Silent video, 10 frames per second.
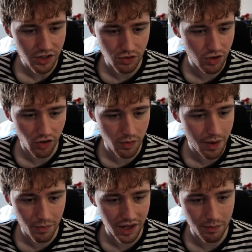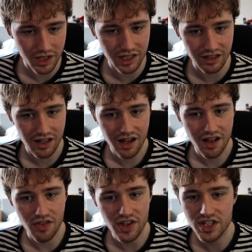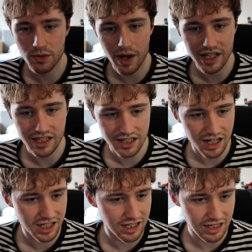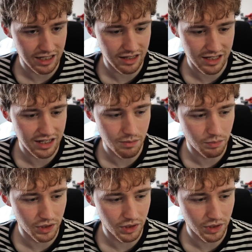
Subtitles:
do not remember there being this many assassins in the same